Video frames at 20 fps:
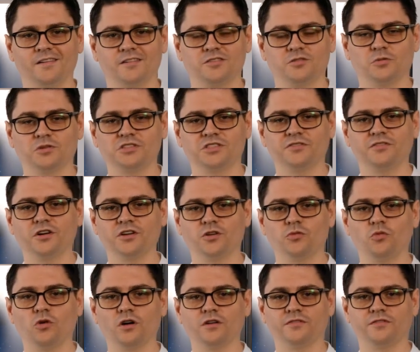So once you've got
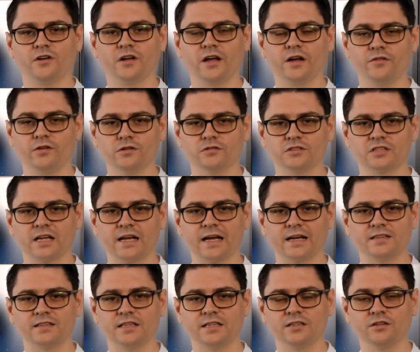your Wi-Fi aerials
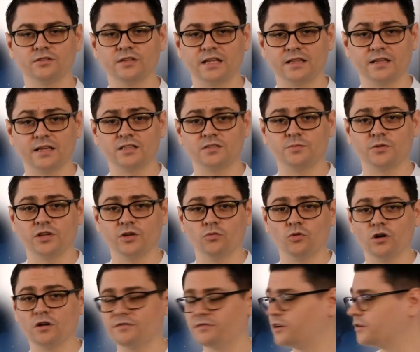connected, you'll then need to put your
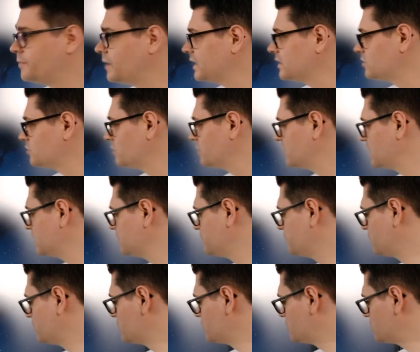Wi-Fi password
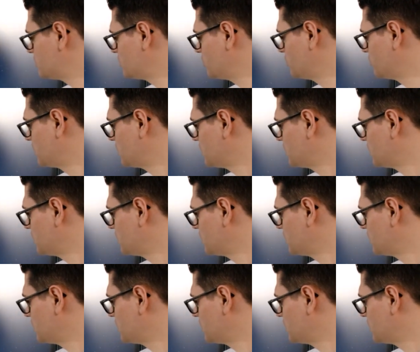in. To do